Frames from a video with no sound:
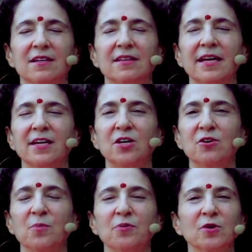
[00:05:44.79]
like
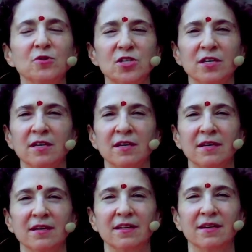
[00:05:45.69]
you're approaching
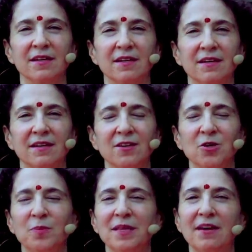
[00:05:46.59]

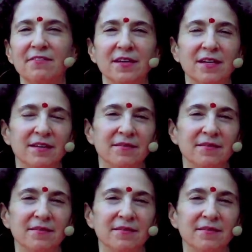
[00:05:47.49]
your beloved,